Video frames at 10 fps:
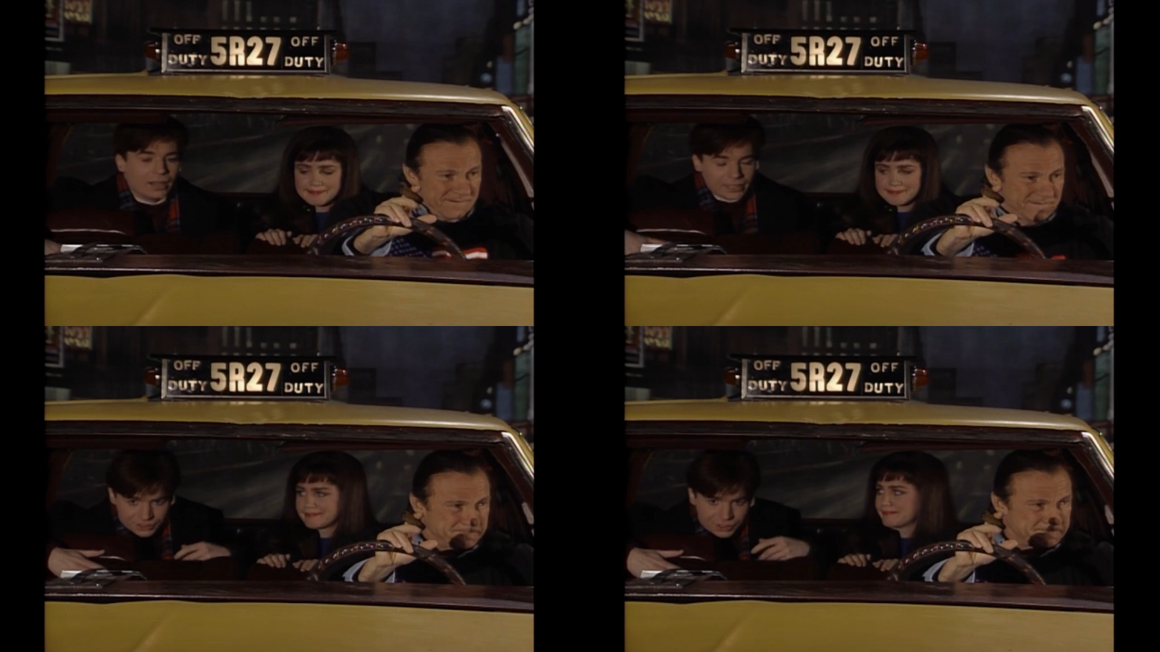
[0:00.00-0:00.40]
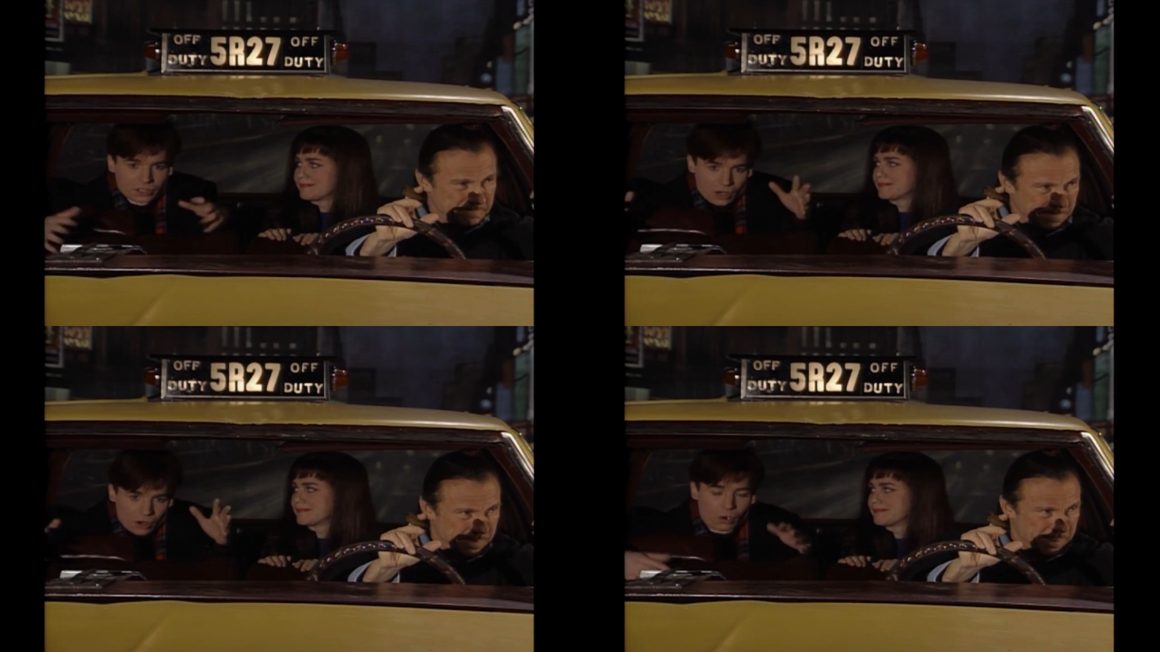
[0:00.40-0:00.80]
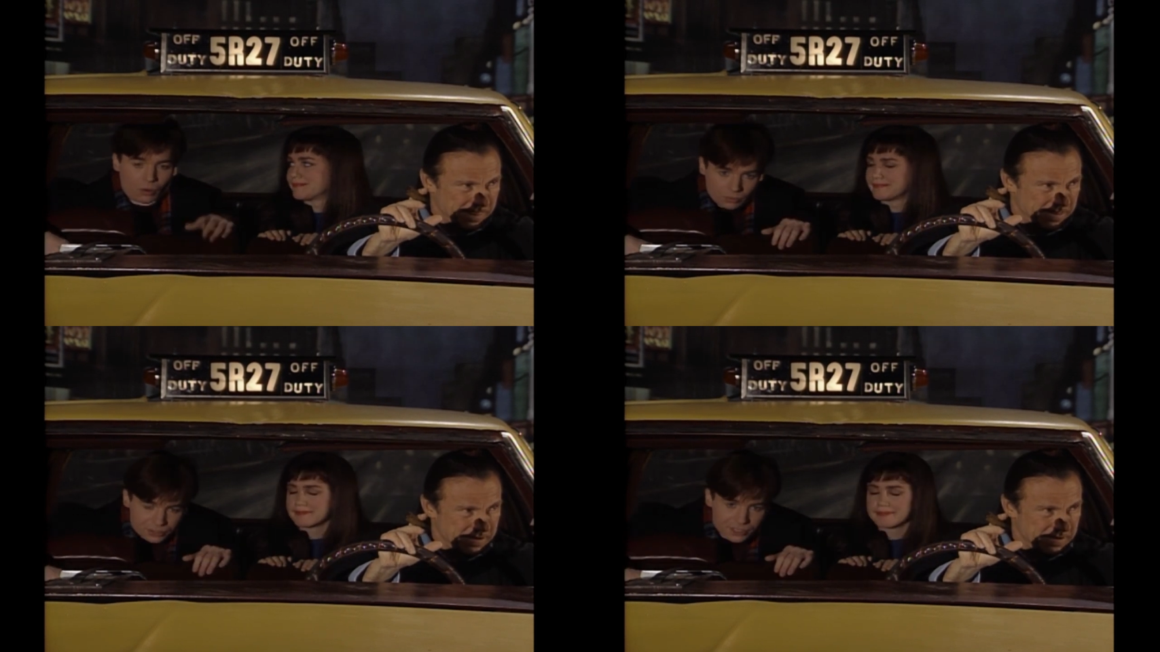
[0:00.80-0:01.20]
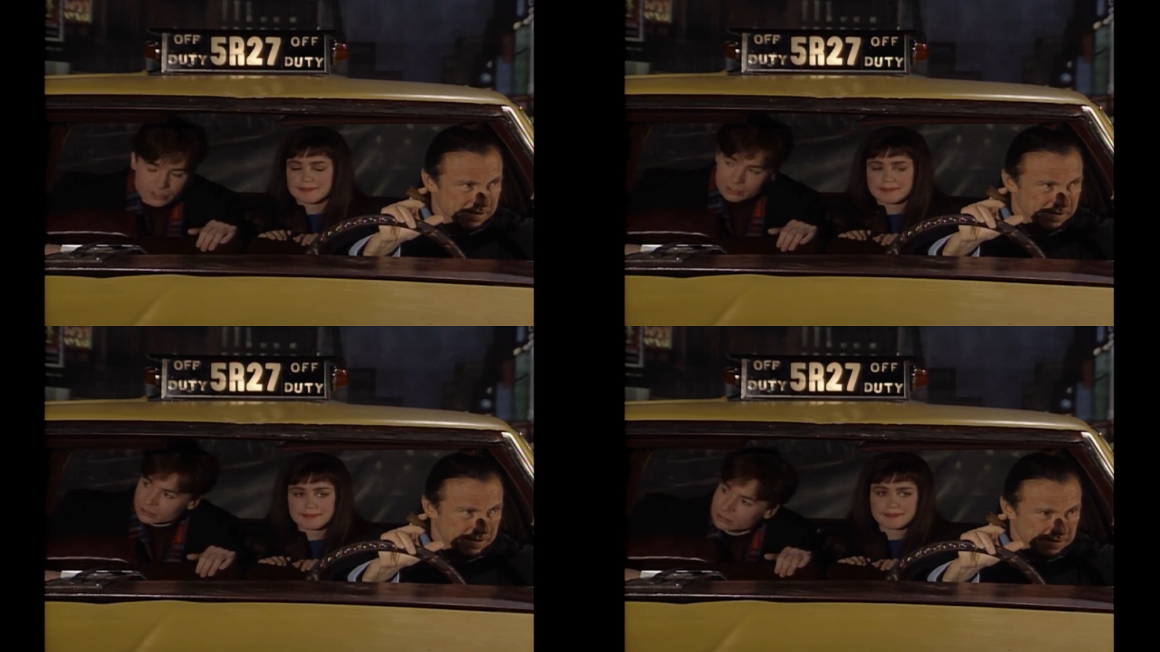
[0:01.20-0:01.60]
Speaker 1: on, let's just go.
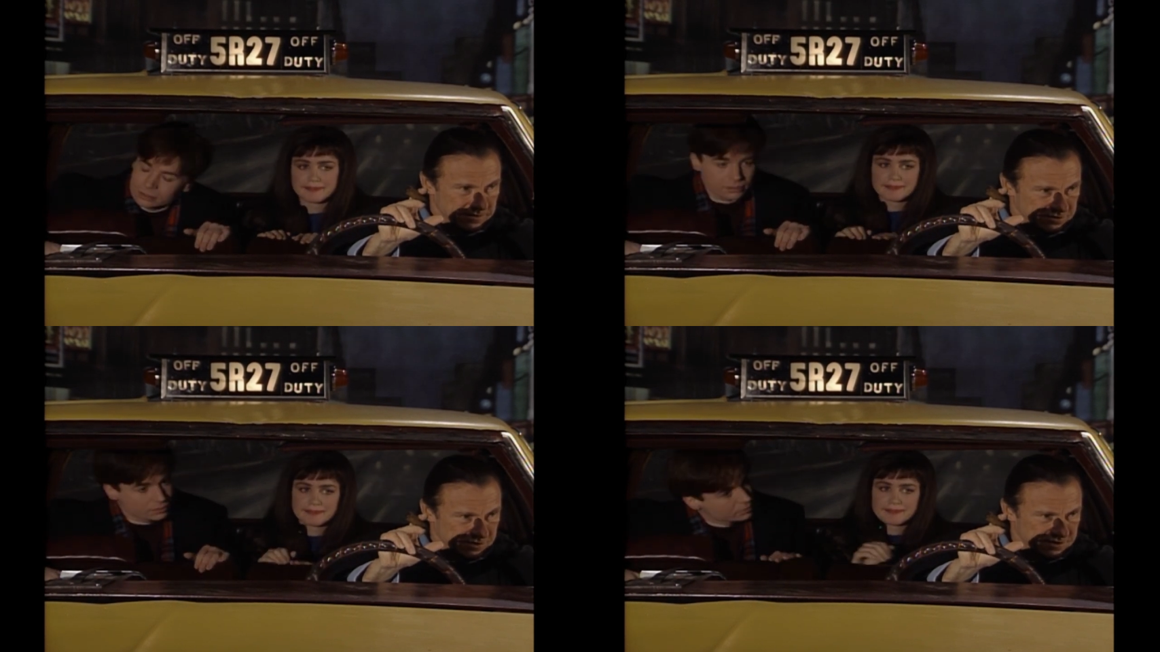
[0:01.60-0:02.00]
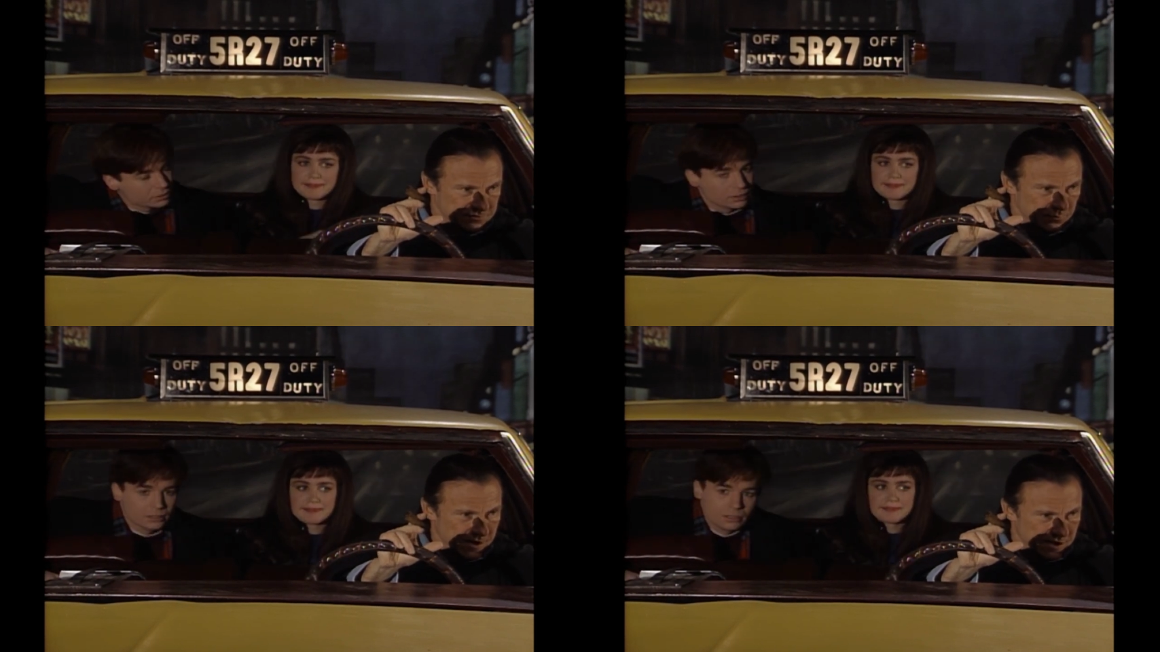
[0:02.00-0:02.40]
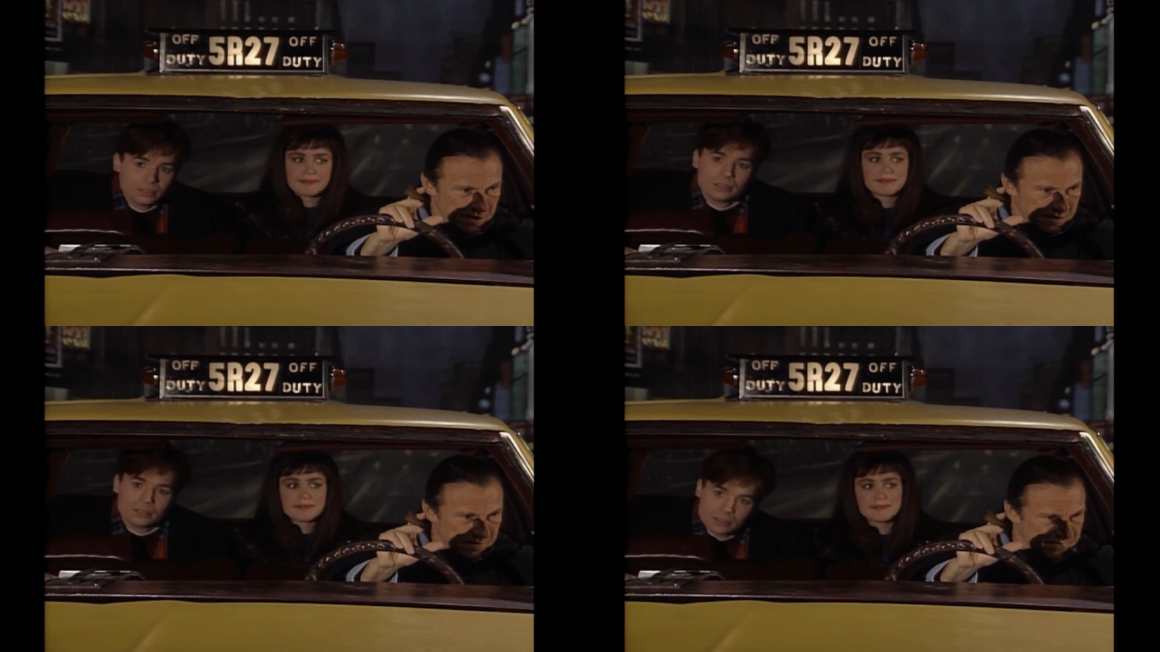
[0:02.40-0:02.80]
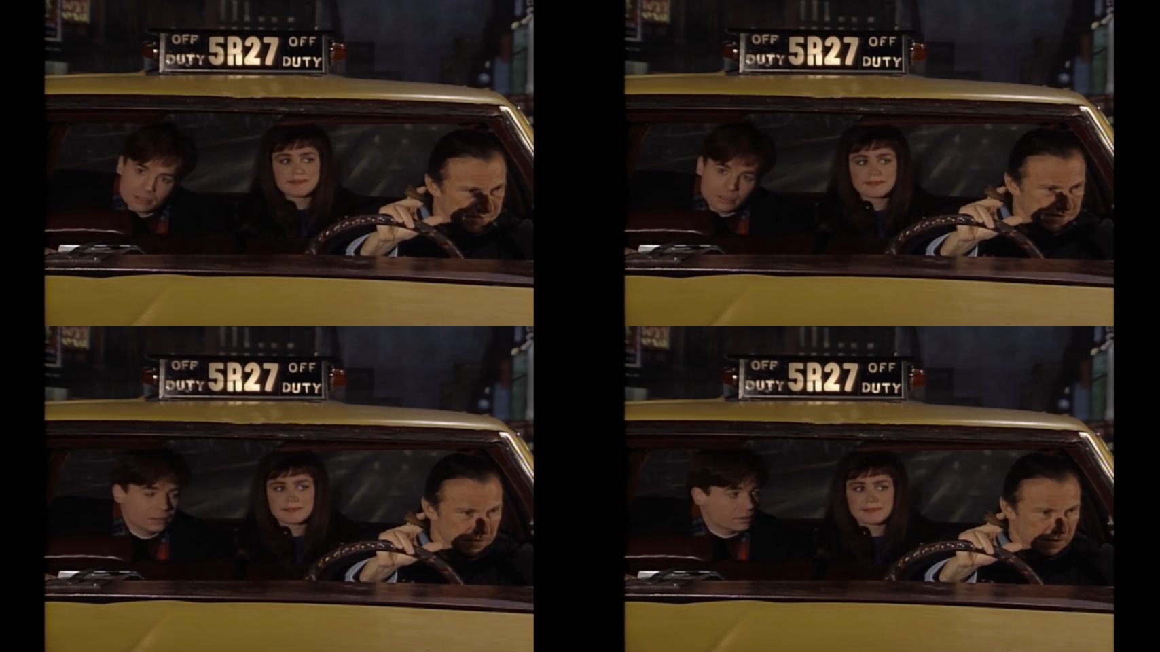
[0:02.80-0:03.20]
Just waiting
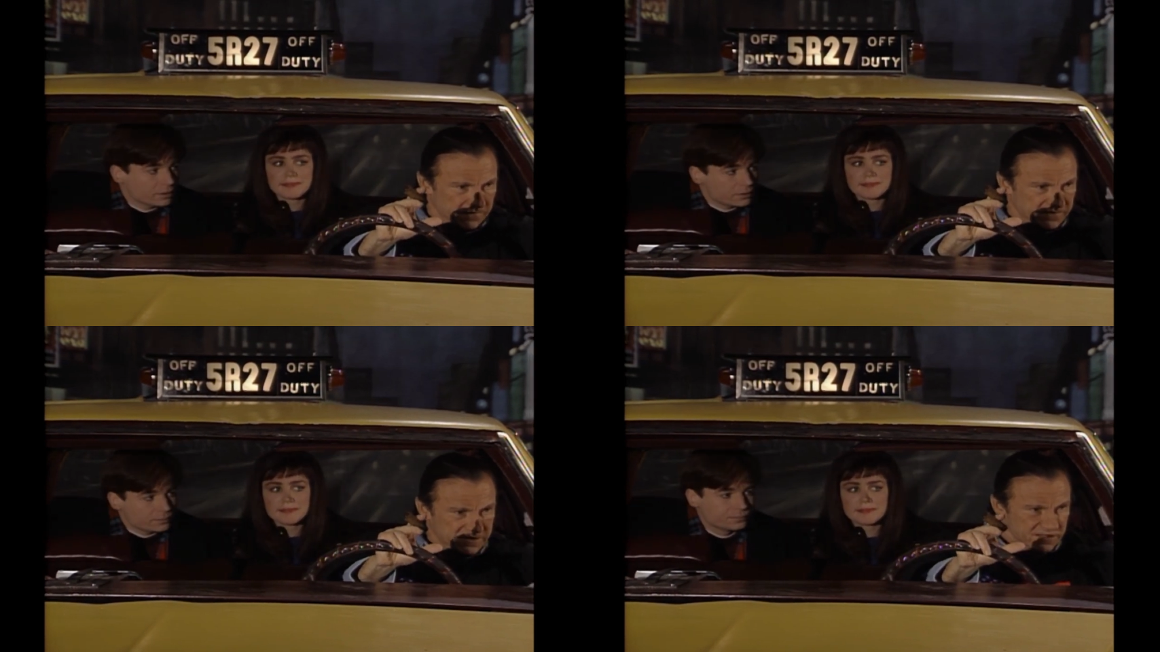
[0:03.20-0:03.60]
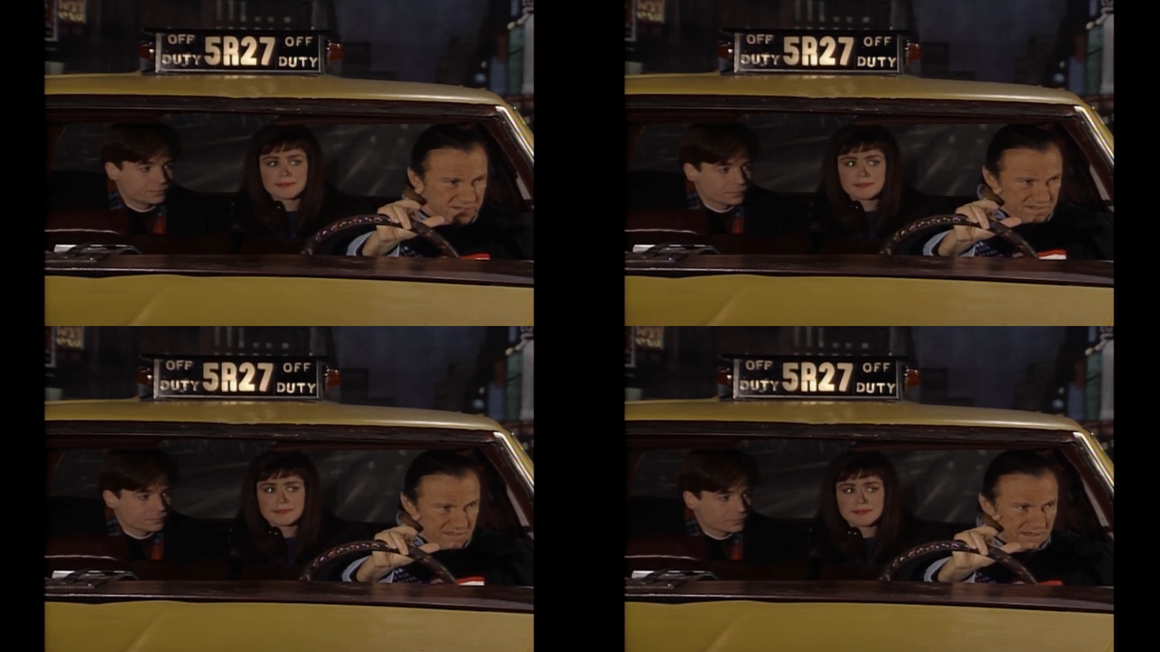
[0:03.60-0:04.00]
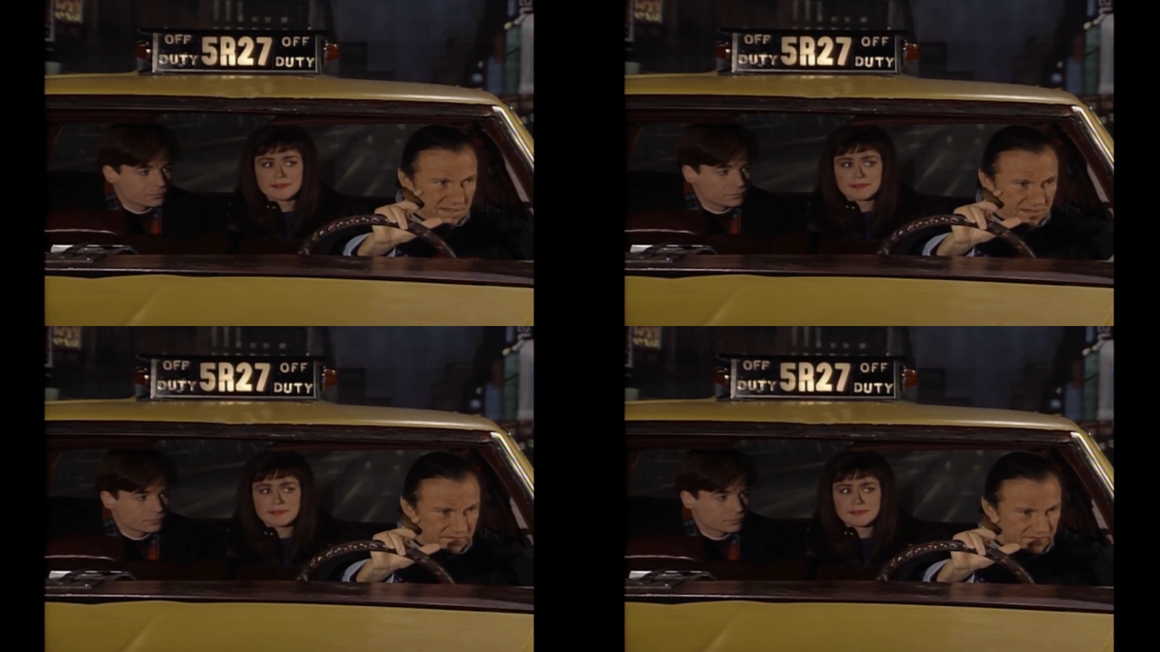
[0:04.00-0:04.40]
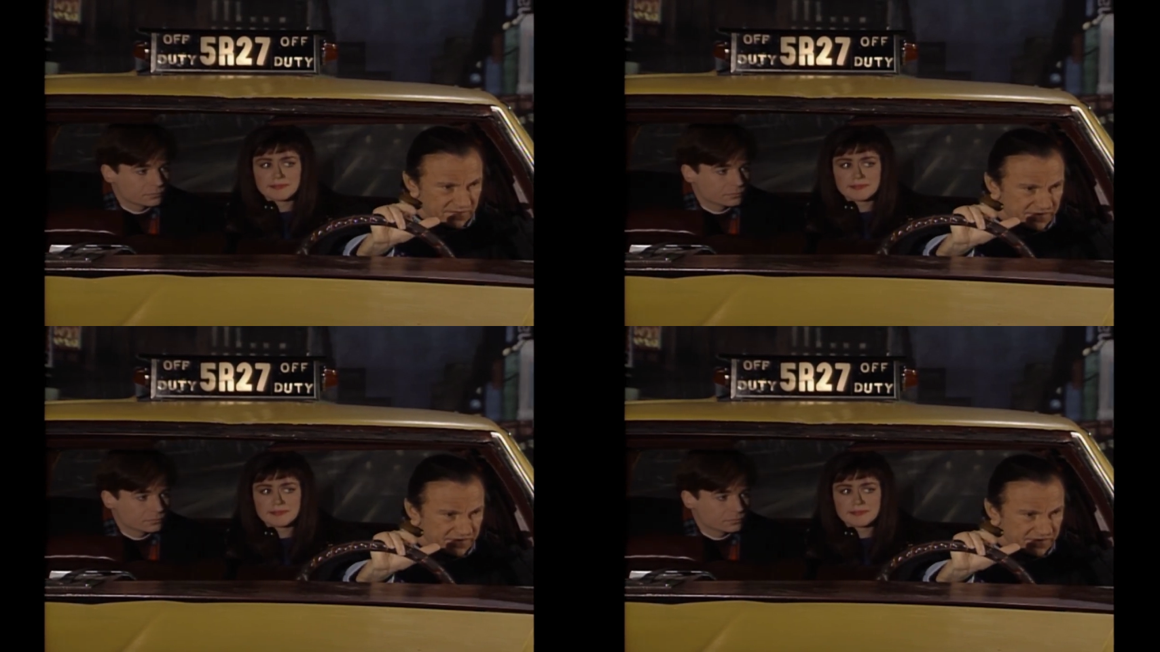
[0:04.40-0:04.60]
for the officer to leave.